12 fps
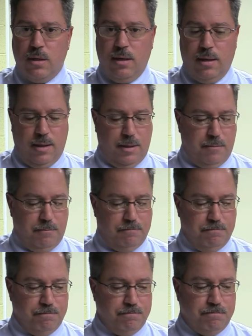
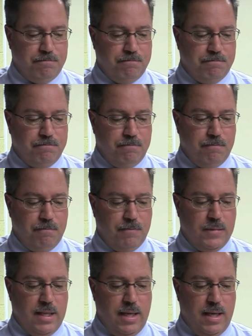
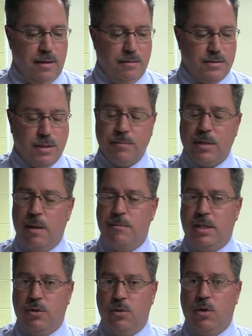and sometimes
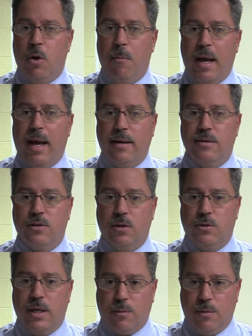they do go bad. So
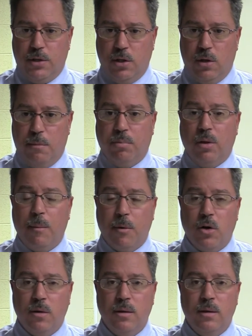check with your
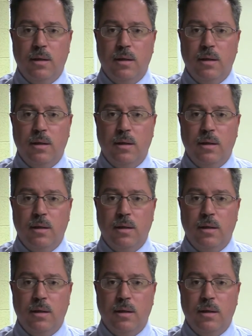plumber.